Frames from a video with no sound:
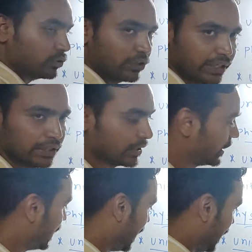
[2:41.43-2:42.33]
unit
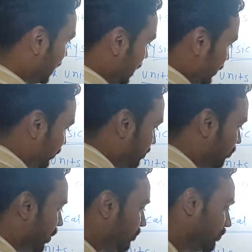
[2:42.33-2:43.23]
and
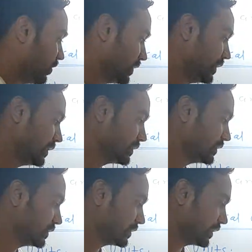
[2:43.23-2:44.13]
symbol for
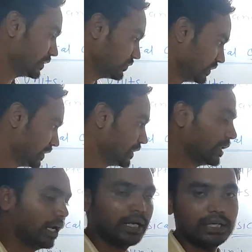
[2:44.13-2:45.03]
electric current unit
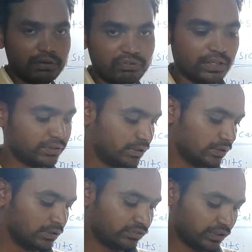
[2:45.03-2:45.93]
and definition.
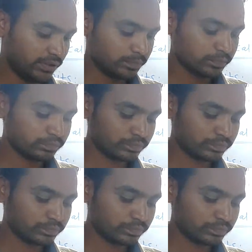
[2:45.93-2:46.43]
See,